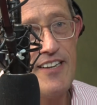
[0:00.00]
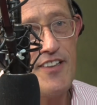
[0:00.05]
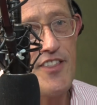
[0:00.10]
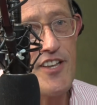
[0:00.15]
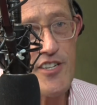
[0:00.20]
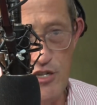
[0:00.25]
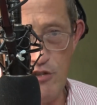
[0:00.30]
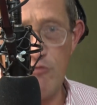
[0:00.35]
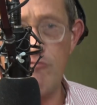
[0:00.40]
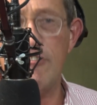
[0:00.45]

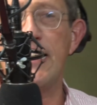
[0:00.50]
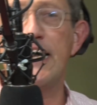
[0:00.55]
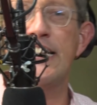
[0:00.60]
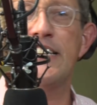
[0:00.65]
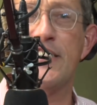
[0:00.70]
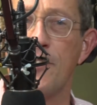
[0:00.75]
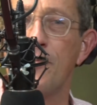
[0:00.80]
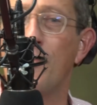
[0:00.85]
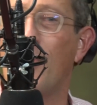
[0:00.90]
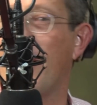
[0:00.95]
There's a
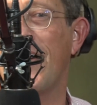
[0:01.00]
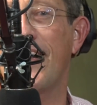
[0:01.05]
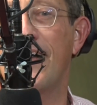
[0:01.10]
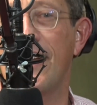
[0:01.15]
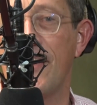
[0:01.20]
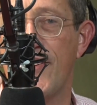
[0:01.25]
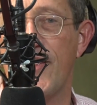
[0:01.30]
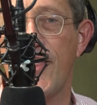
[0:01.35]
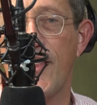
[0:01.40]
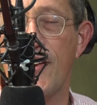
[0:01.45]
reason why I
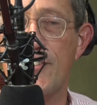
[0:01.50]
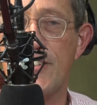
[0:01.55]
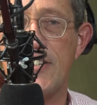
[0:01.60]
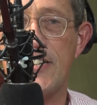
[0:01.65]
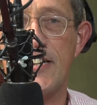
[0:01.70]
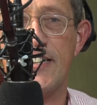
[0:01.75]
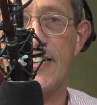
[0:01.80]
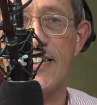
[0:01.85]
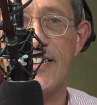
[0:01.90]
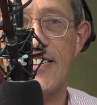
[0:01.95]
live in those
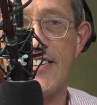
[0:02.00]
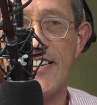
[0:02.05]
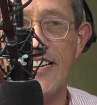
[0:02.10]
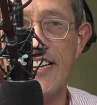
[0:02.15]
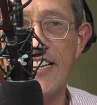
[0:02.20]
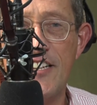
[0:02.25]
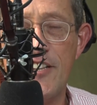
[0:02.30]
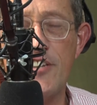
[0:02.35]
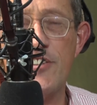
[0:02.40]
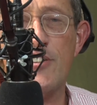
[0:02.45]
cities.
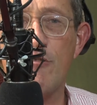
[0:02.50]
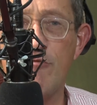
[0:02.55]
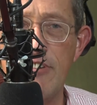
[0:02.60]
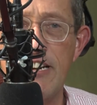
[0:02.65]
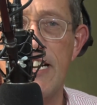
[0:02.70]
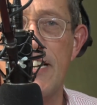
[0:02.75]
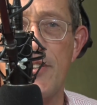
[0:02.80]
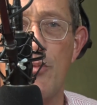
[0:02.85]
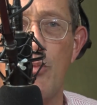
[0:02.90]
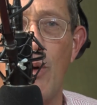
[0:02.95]
There's a
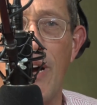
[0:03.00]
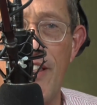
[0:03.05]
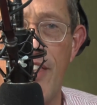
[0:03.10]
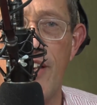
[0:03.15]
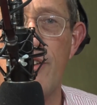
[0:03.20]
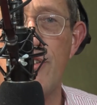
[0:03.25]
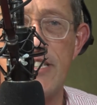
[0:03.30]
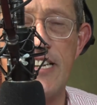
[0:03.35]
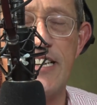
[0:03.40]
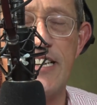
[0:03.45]
reason why those